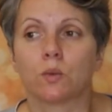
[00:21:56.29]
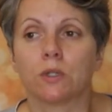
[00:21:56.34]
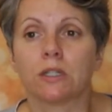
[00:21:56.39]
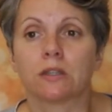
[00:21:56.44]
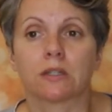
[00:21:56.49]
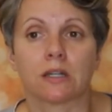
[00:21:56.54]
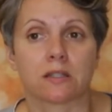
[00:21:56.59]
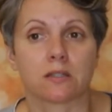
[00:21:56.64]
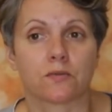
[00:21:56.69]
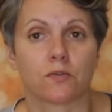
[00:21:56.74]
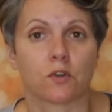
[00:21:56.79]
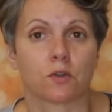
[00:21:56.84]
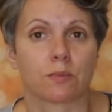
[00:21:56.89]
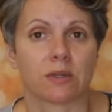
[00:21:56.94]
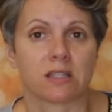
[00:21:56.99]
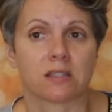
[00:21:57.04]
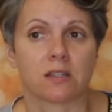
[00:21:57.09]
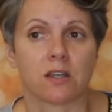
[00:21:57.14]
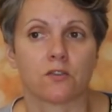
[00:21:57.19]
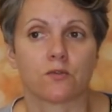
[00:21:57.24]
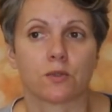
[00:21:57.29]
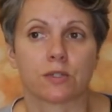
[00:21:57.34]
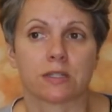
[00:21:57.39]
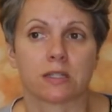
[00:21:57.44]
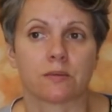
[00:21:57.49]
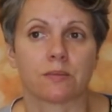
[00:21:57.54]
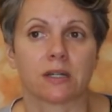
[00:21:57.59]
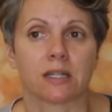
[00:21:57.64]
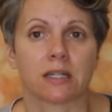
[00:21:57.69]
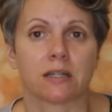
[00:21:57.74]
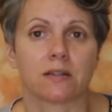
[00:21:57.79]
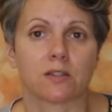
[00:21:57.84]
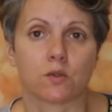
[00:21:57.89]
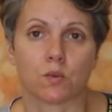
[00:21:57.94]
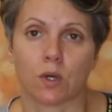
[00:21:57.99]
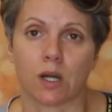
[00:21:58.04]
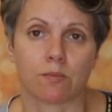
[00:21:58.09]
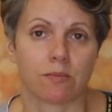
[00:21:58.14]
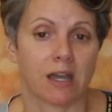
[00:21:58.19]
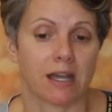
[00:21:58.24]
week that's for myself with somebody
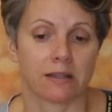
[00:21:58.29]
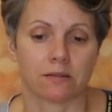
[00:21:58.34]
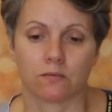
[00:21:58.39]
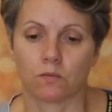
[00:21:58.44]
else where I'm not